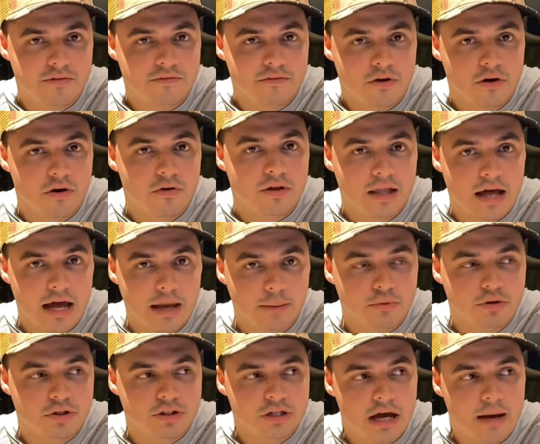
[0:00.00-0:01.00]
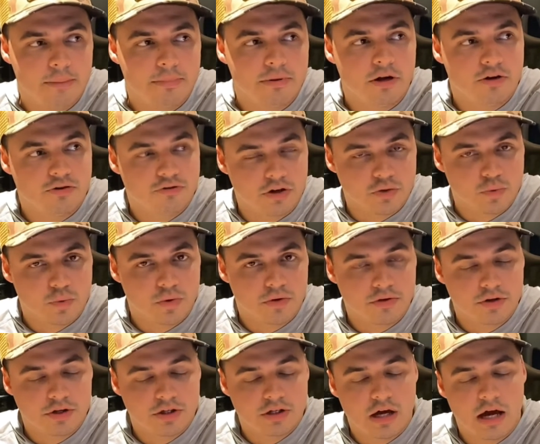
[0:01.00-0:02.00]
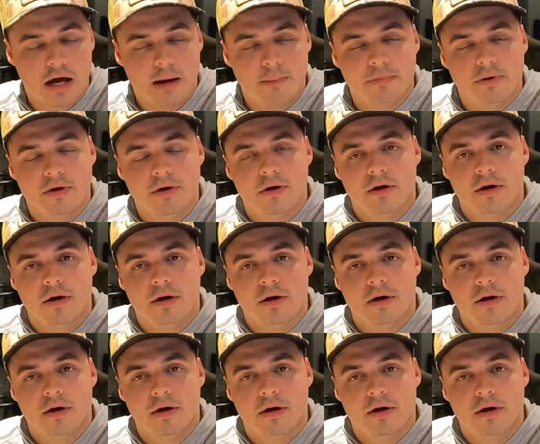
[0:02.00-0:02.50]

if they're a reliable shop and a trustworthy shop,